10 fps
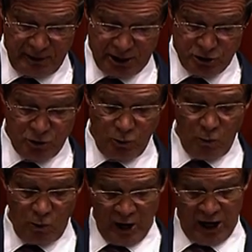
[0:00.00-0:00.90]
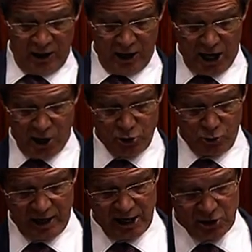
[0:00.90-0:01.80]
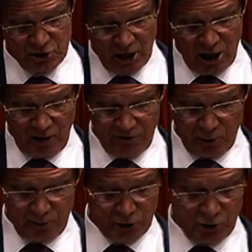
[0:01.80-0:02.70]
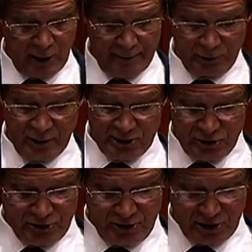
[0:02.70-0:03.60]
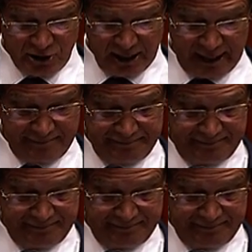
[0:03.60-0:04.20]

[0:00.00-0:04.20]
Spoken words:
links to a large range of commercial operations in the state.